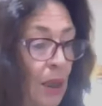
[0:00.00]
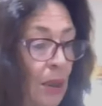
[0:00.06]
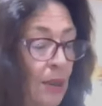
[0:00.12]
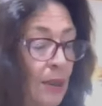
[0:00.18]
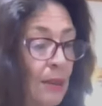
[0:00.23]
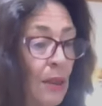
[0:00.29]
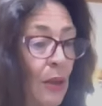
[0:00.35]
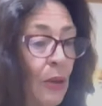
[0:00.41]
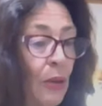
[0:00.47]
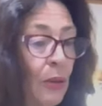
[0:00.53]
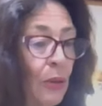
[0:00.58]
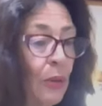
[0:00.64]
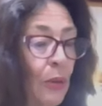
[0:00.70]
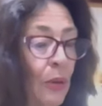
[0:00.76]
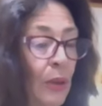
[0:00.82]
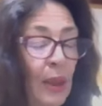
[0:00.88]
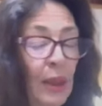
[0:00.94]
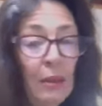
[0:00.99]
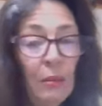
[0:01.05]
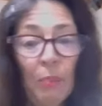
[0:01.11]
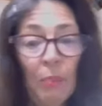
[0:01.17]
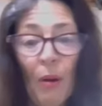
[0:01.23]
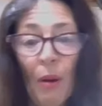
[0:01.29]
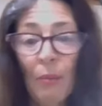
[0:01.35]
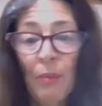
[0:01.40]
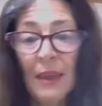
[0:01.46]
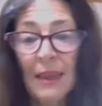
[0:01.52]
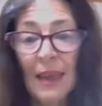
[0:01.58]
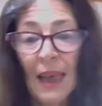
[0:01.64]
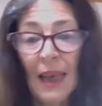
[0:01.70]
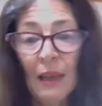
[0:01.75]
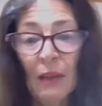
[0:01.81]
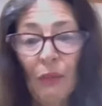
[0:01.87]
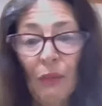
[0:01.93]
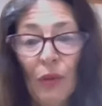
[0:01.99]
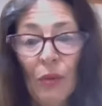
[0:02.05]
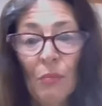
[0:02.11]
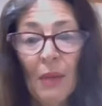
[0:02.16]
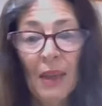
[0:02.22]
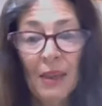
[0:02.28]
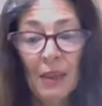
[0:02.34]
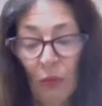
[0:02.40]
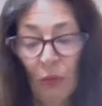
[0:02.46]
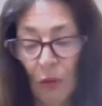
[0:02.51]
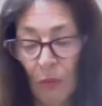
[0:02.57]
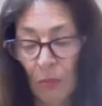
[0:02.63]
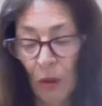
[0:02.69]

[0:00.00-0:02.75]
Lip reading: So it'll probably take a few months for him